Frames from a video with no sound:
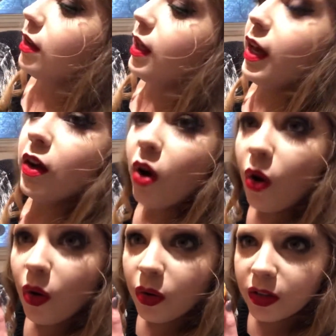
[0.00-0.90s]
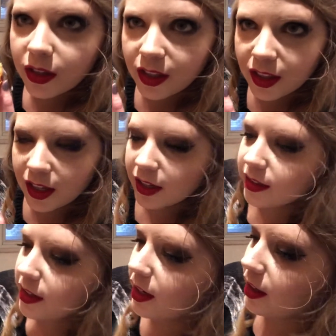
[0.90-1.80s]
Okay. Oh, look at the
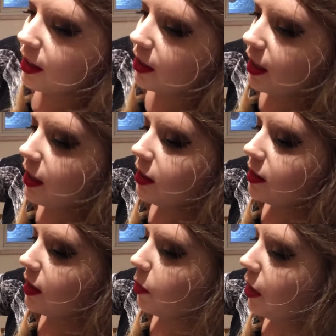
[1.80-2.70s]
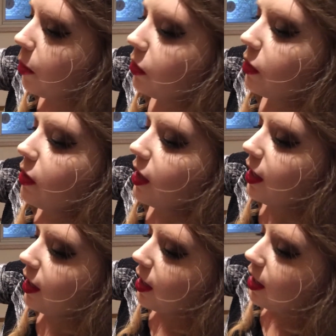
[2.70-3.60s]
inside of there. Yeah, you can see our
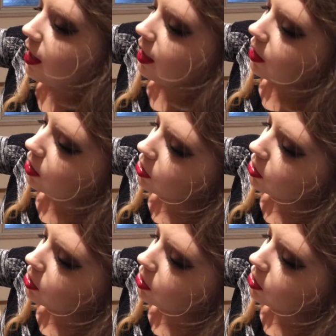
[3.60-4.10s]
pepperoni and our